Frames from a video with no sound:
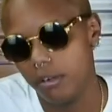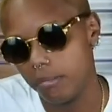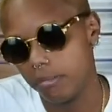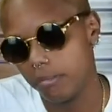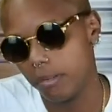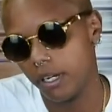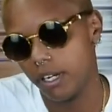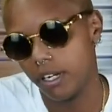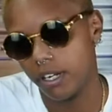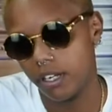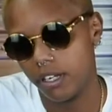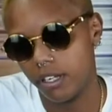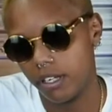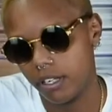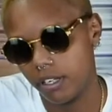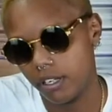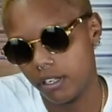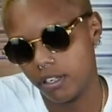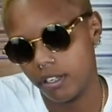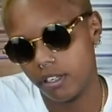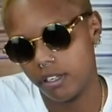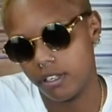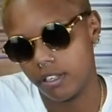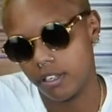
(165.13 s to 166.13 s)
But
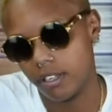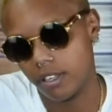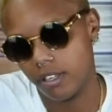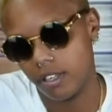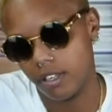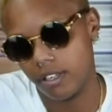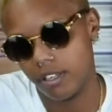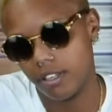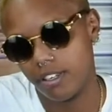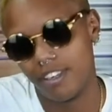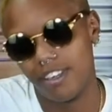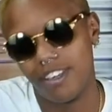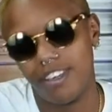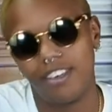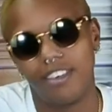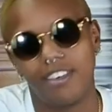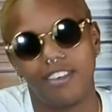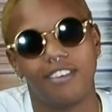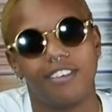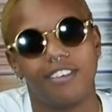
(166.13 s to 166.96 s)
yeah.